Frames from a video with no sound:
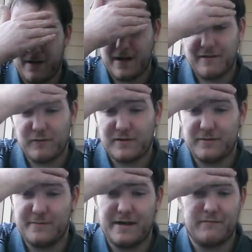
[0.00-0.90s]
I went to
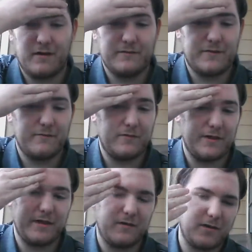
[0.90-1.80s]
bed
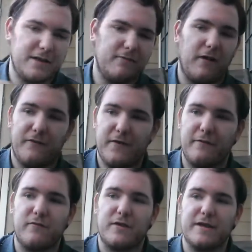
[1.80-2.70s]
relatively early, well,
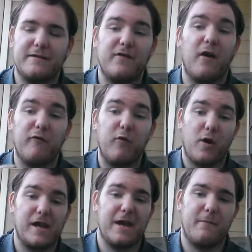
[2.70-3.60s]
typically, about 4
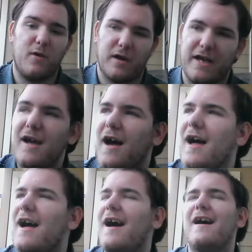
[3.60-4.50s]
a.m. early,
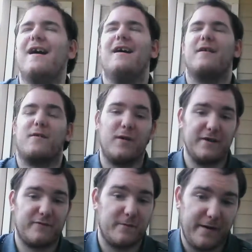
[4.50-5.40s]

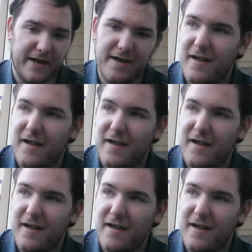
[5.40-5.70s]
early for me.